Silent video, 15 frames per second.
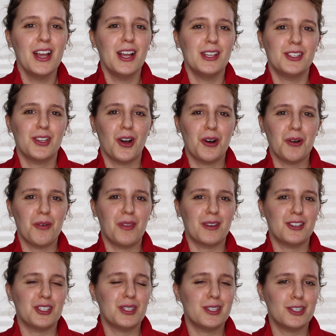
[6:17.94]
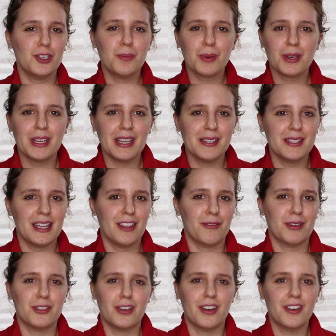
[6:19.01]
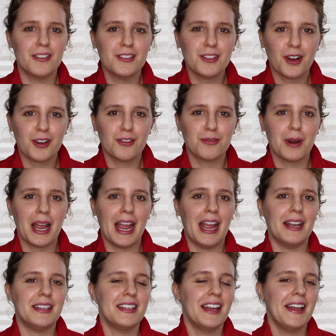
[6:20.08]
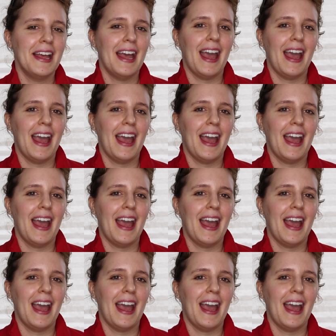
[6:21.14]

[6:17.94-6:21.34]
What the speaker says: So they're just super easy, the returns are great,